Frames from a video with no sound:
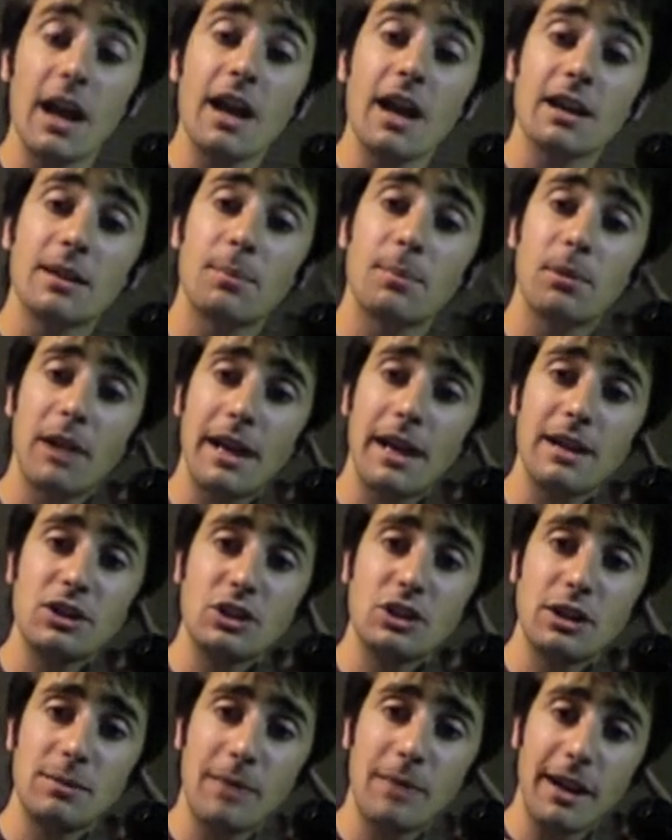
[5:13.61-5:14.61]
To play
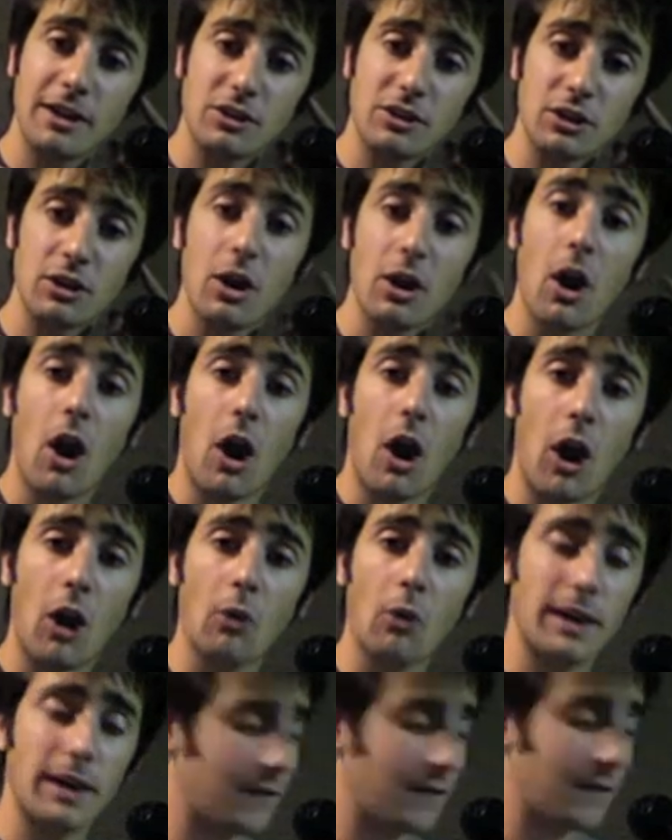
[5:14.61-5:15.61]
G major, all
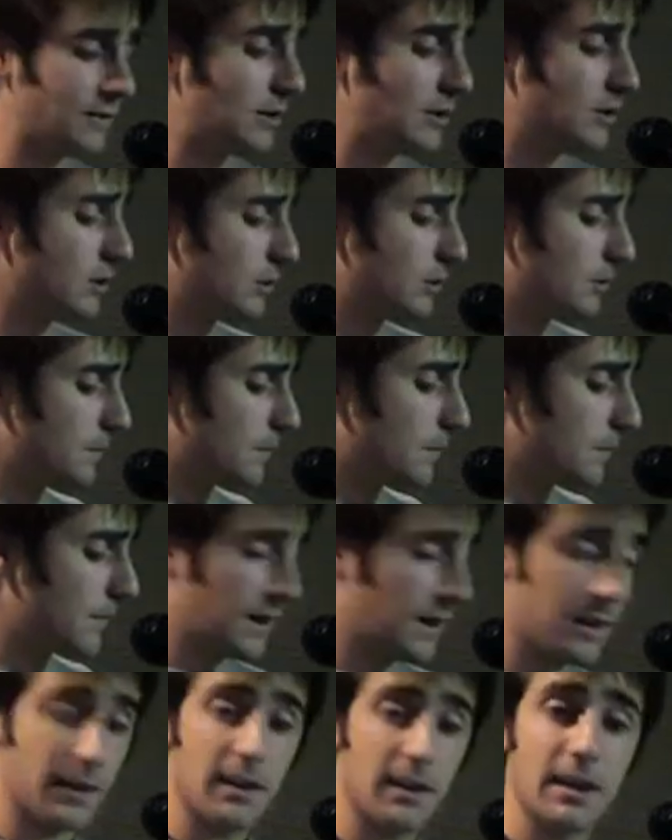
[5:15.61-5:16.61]
we have to do
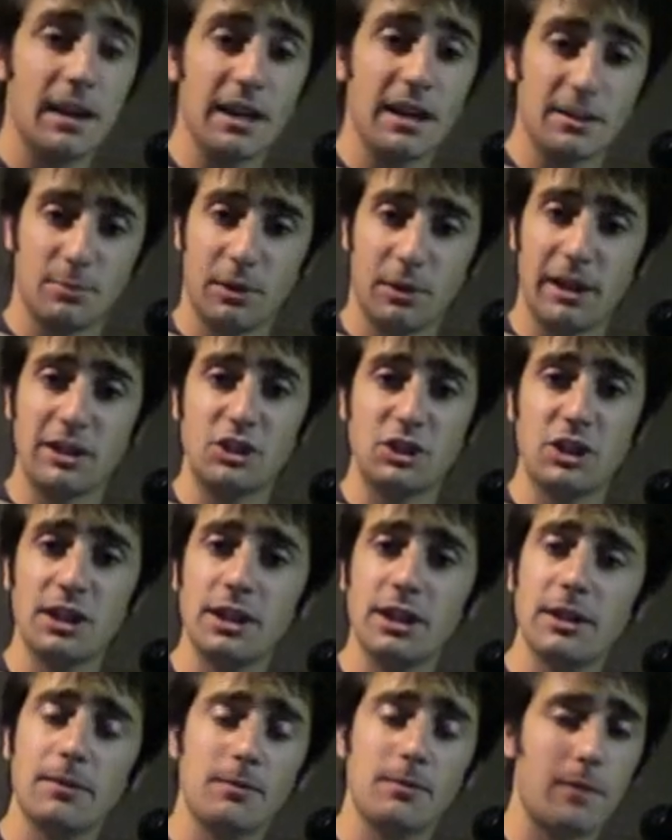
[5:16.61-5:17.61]
is play
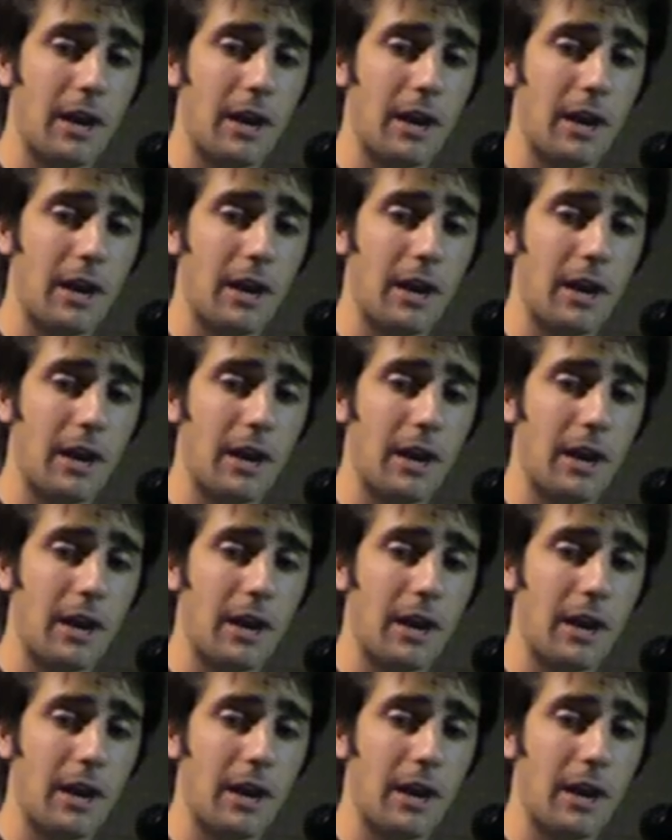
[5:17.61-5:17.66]
G,